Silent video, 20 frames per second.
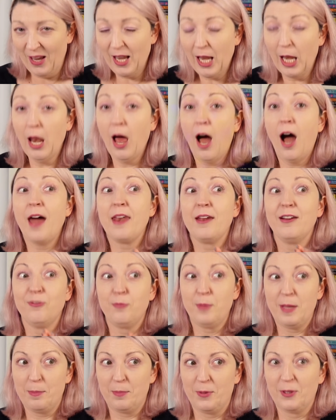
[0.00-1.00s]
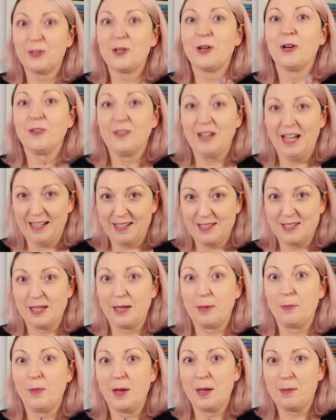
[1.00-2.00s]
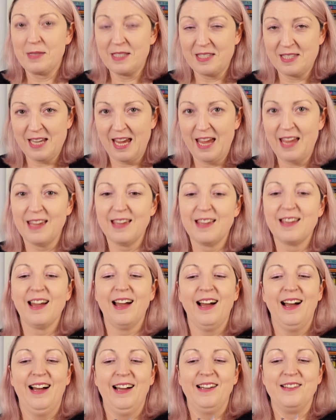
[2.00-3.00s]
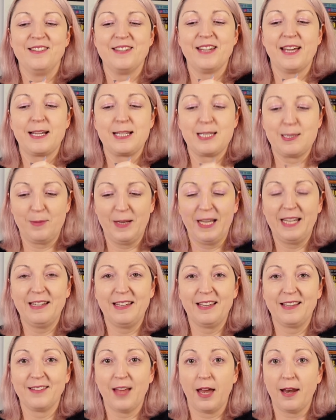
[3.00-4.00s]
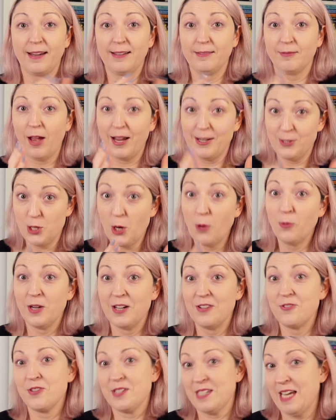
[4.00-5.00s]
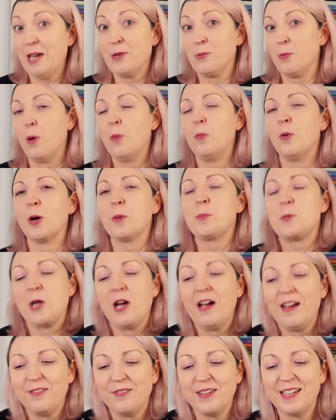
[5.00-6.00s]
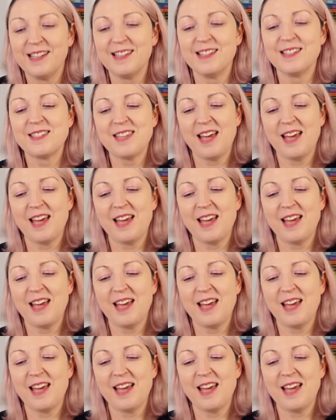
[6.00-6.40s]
a lot of people correcting my mistake and explaining that I don't understand what warp drive is